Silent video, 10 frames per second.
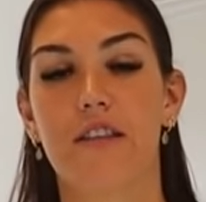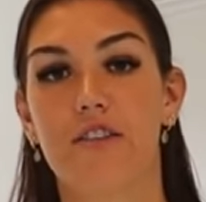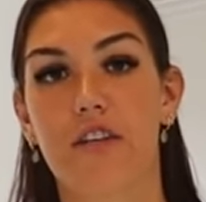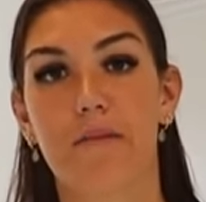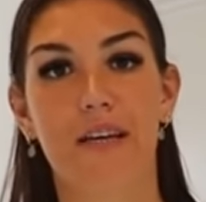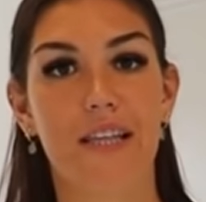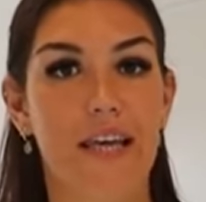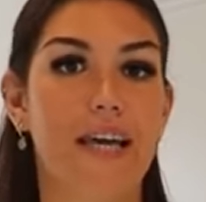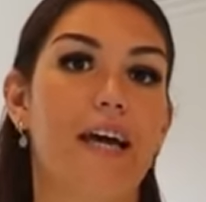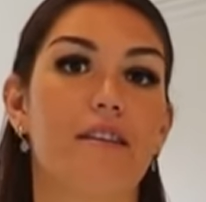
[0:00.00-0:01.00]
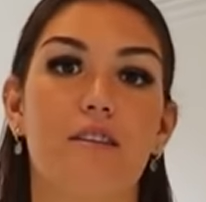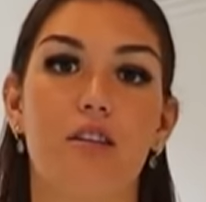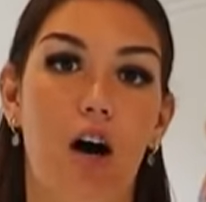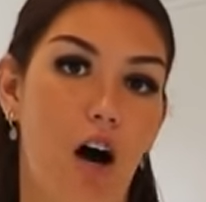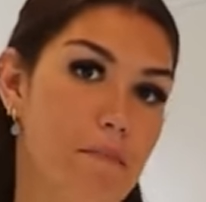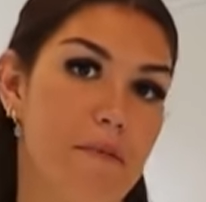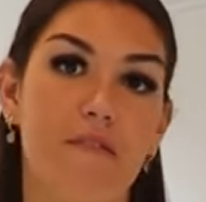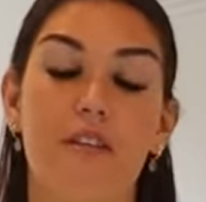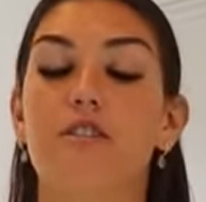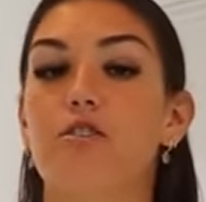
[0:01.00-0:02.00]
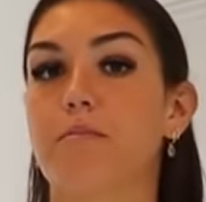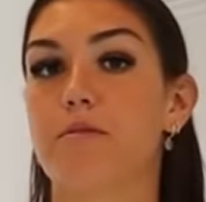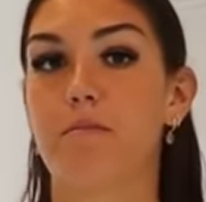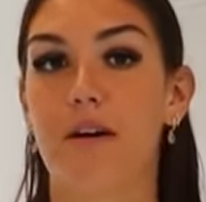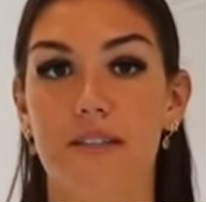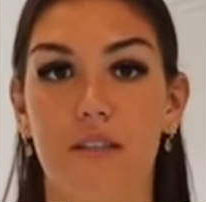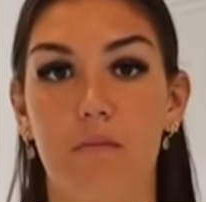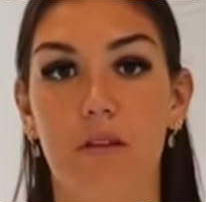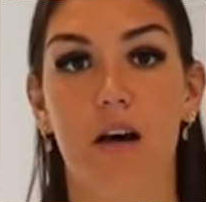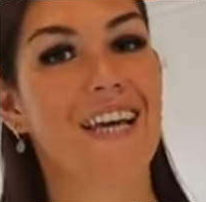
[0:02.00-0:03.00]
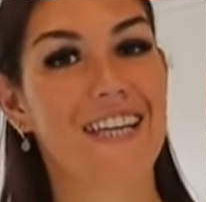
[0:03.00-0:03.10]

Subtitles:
there's gonna be a link at the top of the description box down below.